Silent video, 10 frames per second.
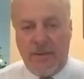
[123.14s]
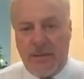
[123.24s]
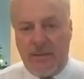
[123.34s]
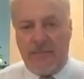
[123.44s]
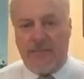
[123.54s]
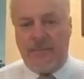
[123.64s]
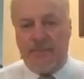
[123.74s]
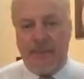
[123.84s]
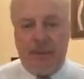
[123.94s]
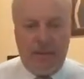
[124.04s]
you get
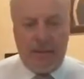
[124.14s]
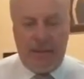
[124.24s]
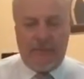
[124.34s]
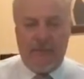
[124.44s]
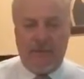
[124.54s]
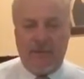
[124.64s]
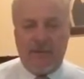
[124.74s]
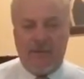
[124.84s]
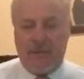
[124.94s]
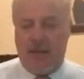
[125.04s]
a halfway
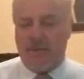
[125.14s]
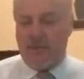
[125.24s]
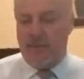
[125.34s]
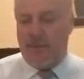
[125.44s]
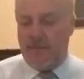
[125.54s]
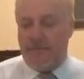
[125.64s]
decent size one, but